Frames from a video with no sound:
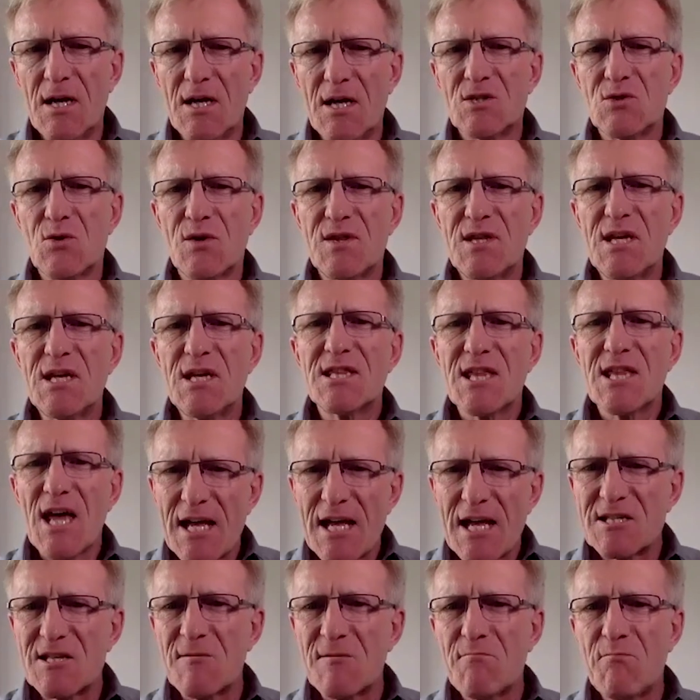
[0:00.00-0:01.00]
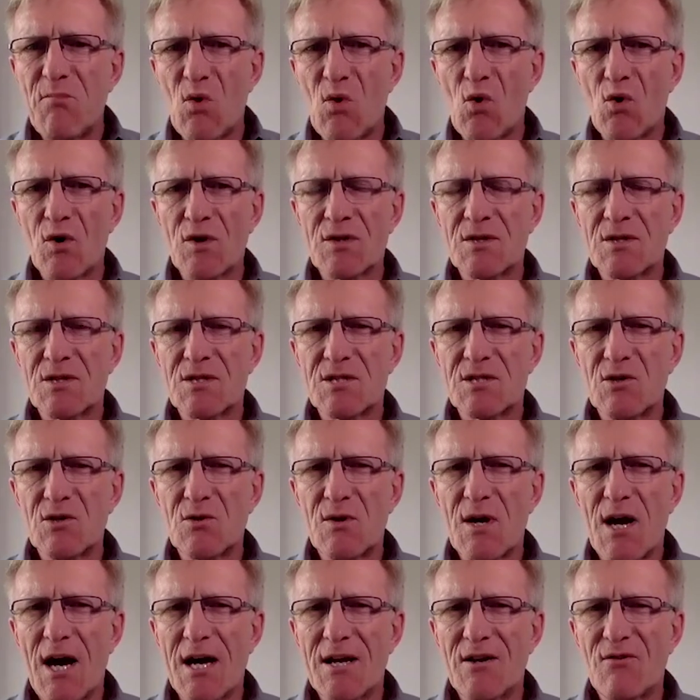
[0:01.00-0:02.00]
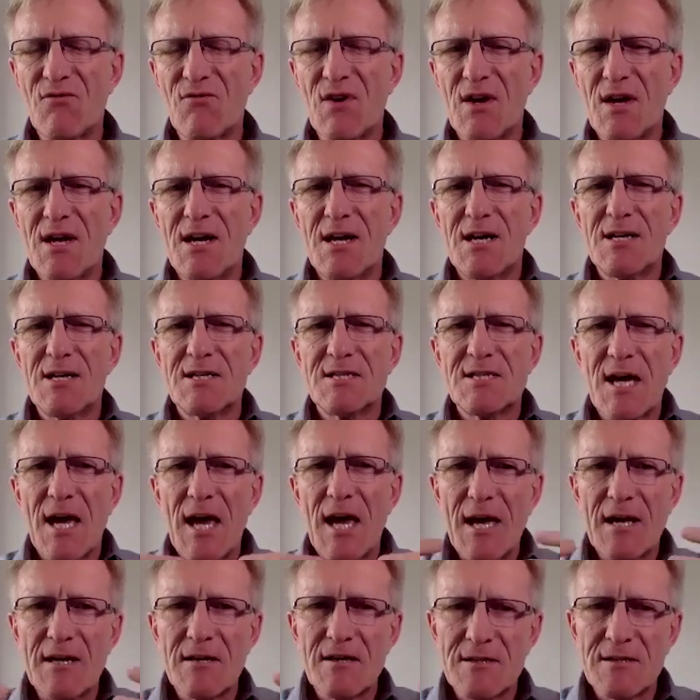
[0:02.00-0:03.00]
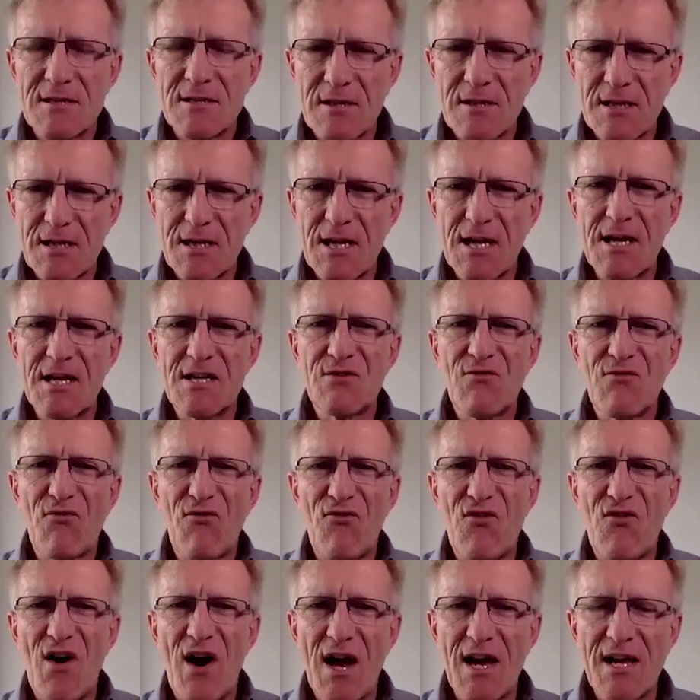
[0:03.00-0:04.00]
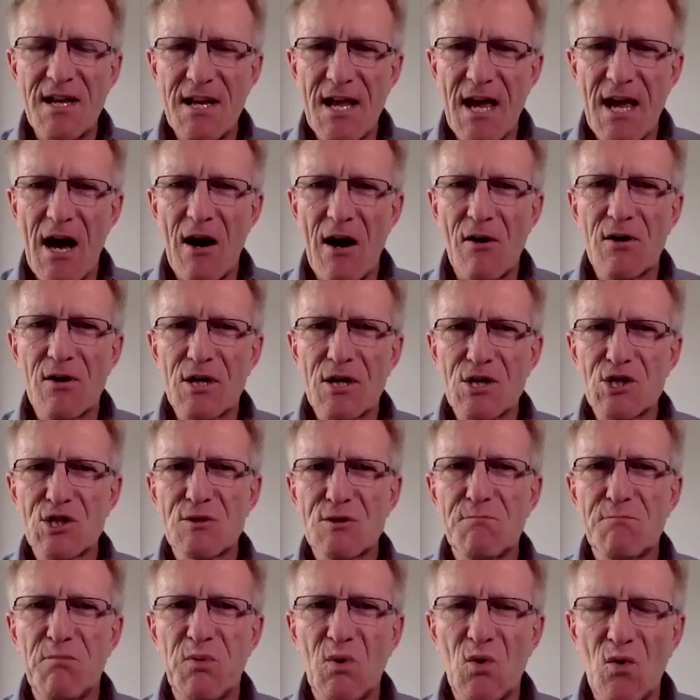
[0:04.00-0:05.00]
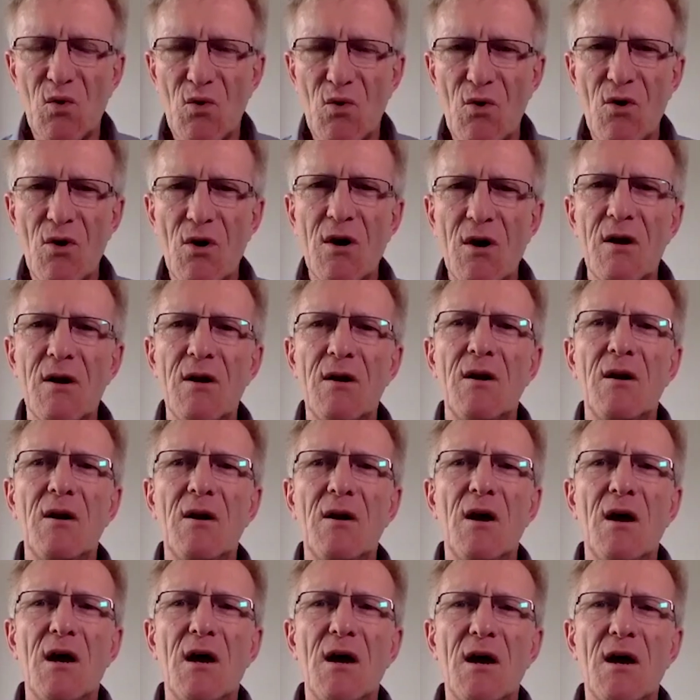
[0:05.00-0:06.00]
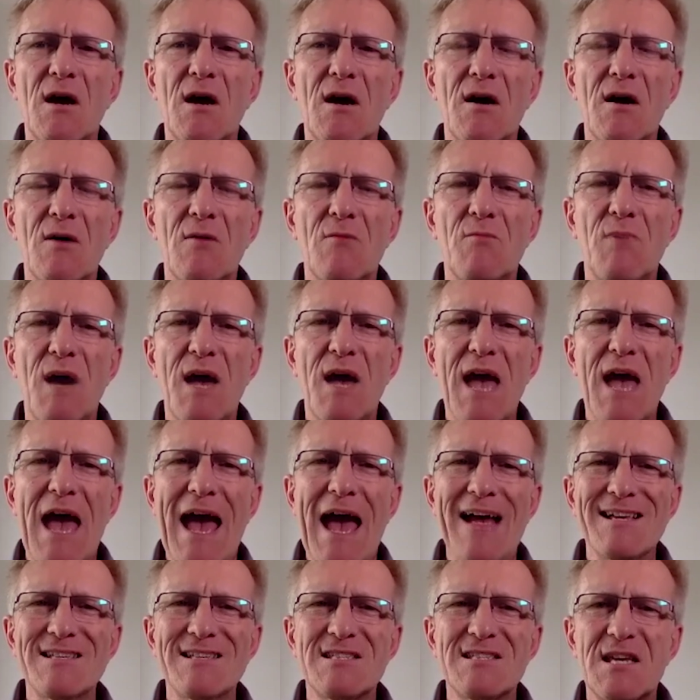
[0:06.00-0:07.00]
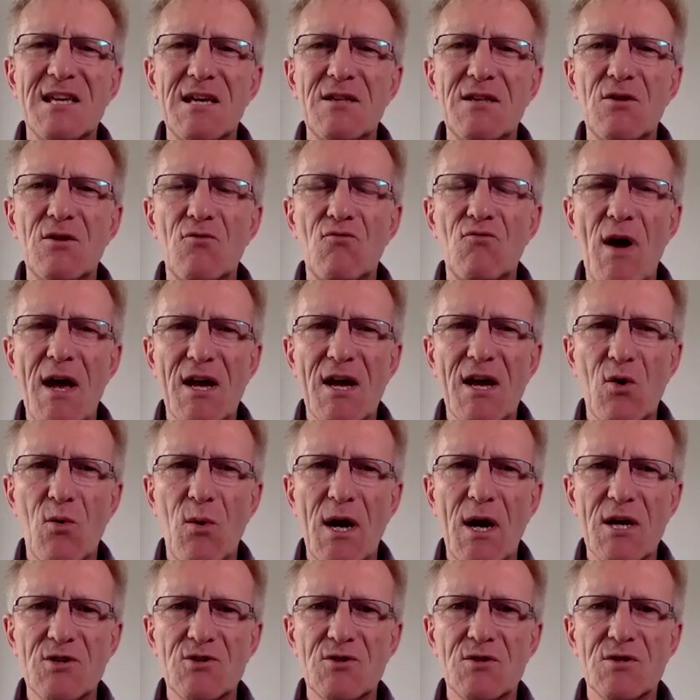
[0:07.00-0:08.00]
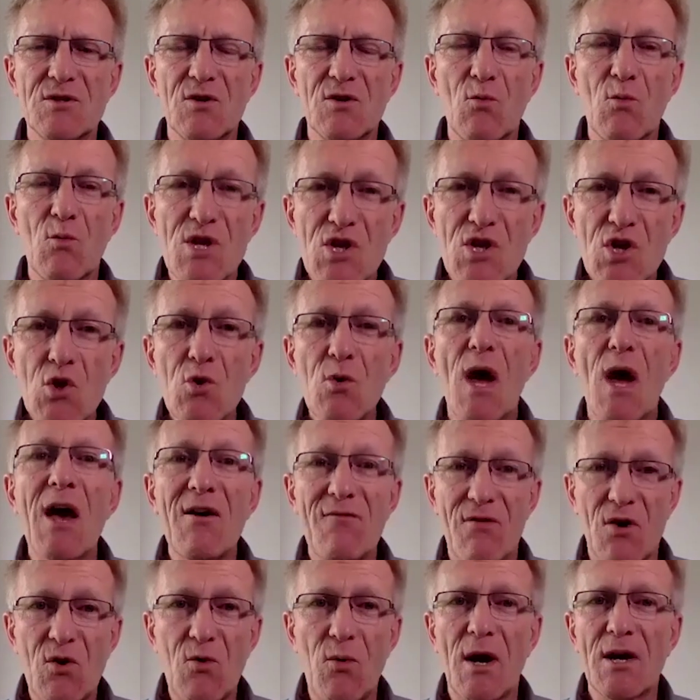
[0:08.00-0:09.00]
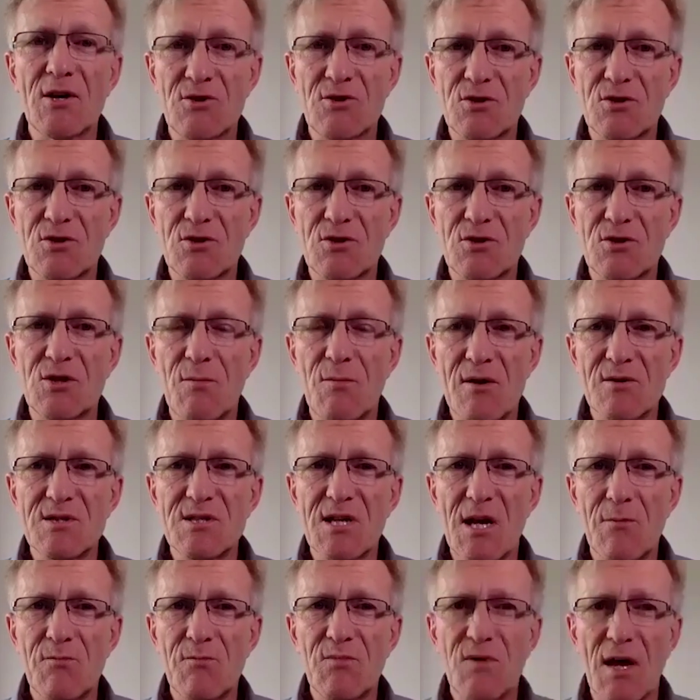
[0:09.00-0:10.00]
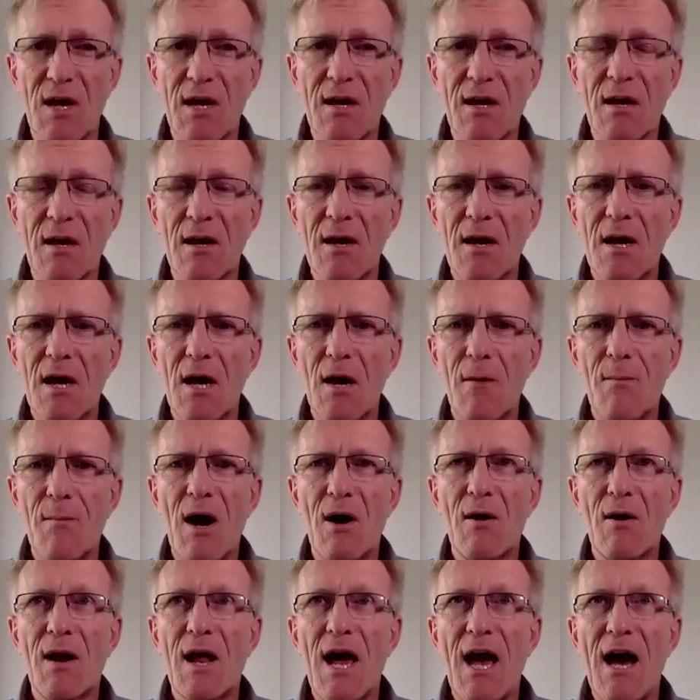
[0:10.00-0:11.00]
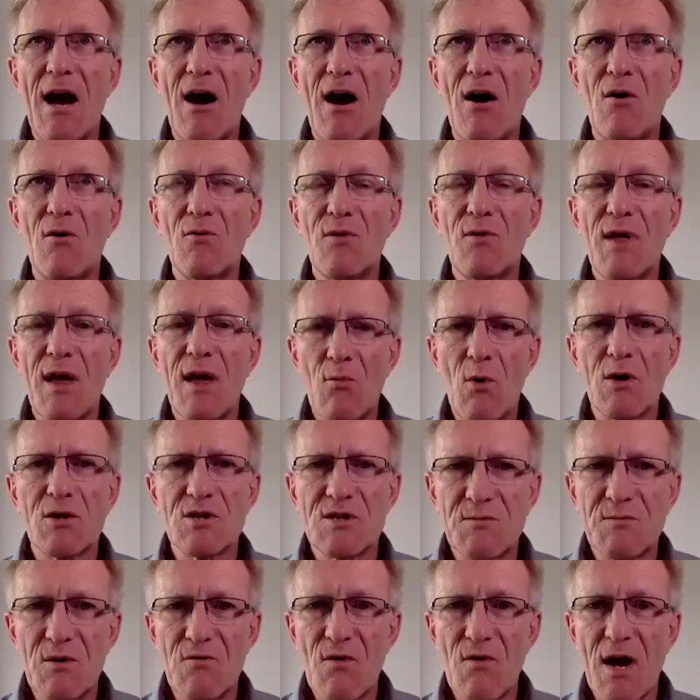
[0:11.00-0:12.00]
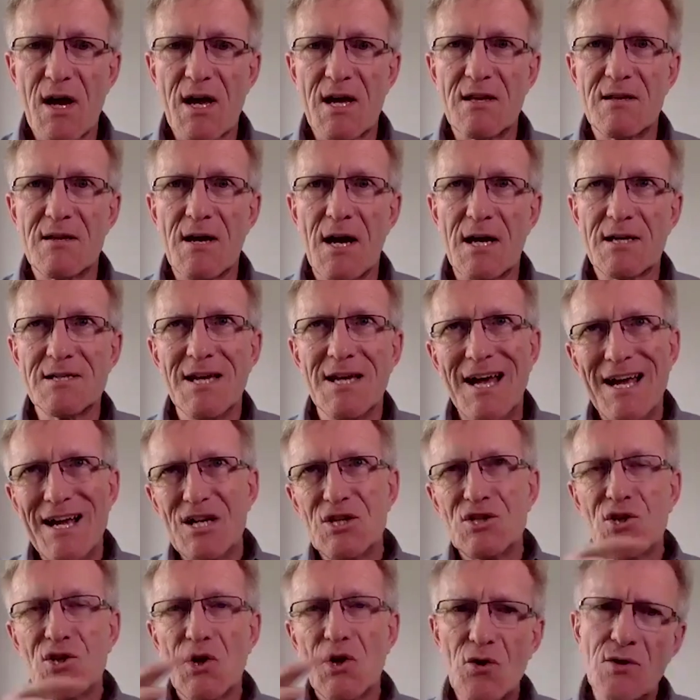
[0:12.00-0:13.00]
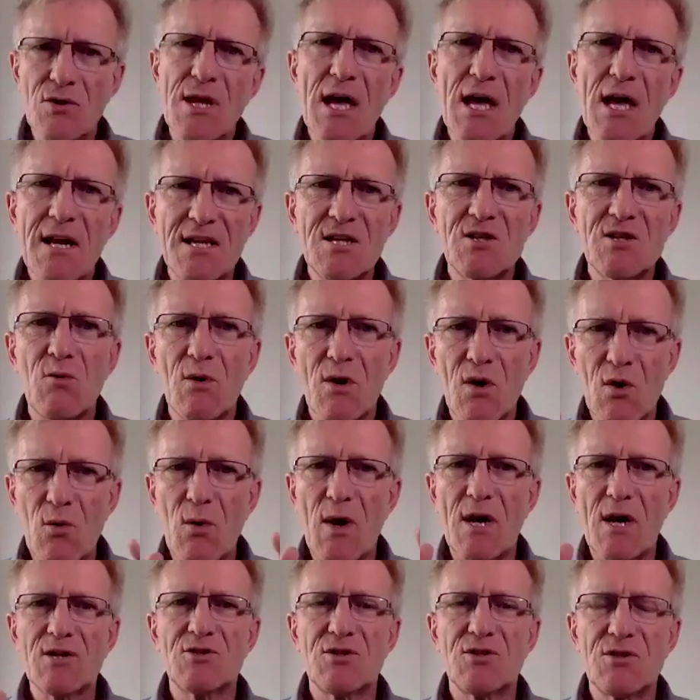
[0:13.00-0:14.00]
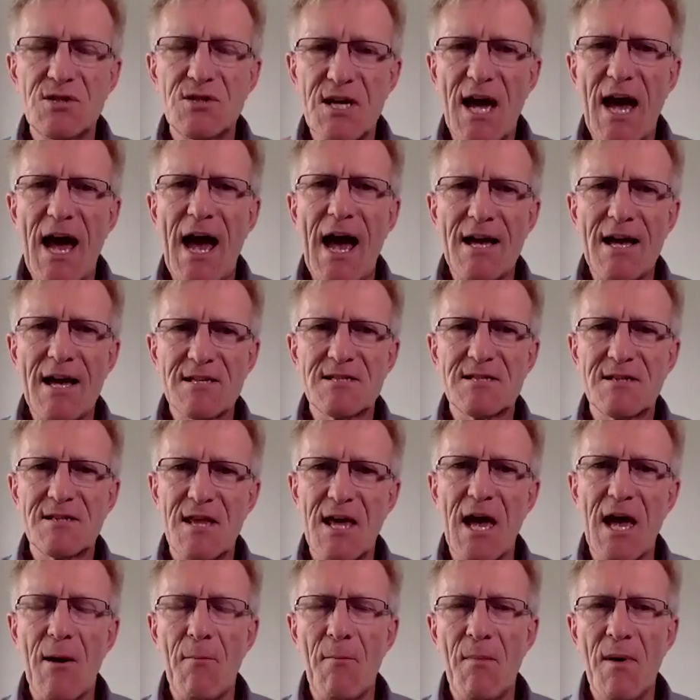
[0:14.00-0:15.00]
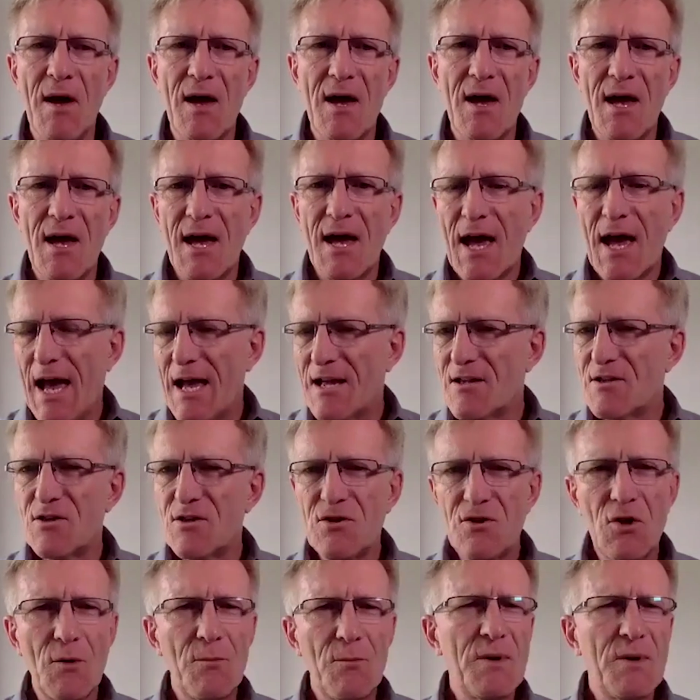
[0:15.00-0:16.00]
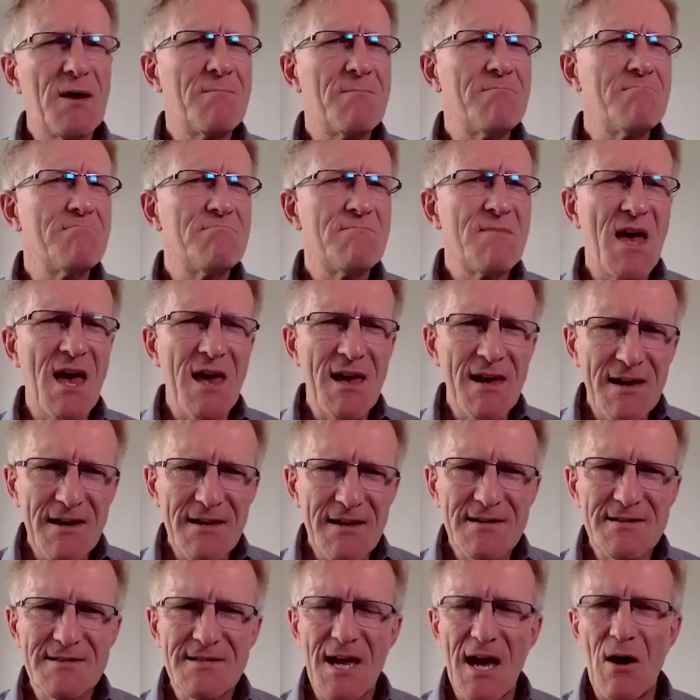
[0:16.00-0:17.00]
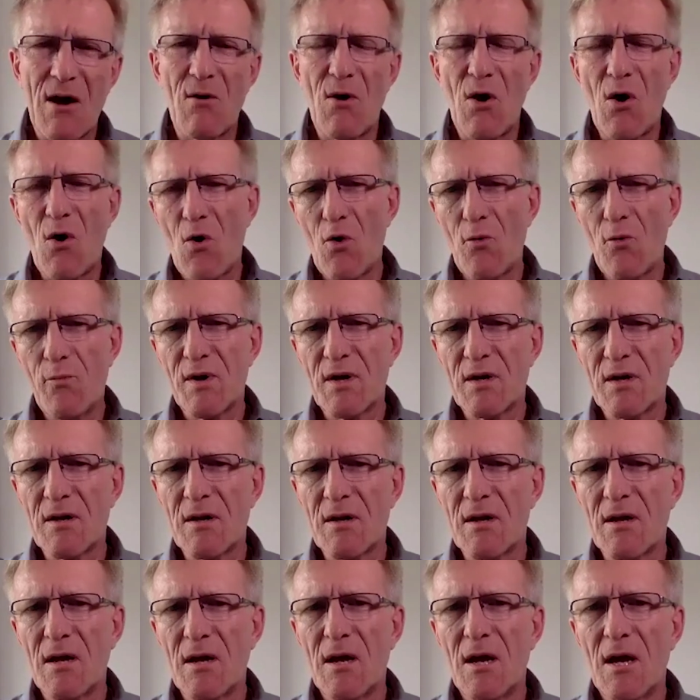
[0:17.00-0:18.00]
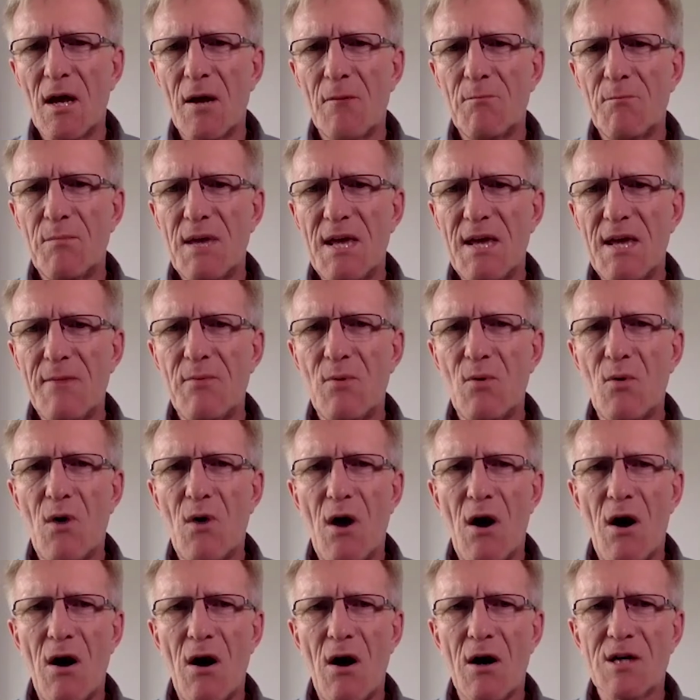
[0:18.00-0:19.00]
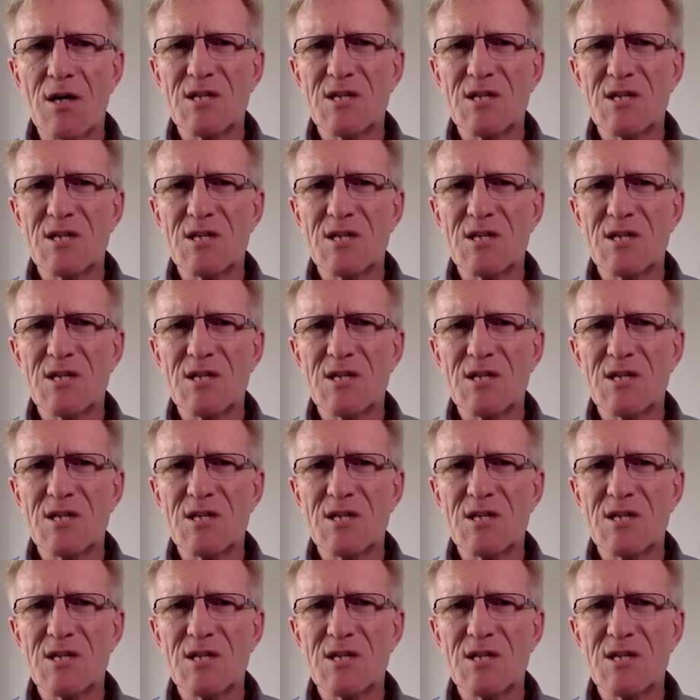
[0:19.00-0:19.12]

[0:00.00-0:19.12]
So I think that's important to kind of tailor to the needs, find out, explore by asking the right questions. And when you have a question about something, about how they want to be recognized, turn that into a question to ask them. And you'll be amazed how open people are,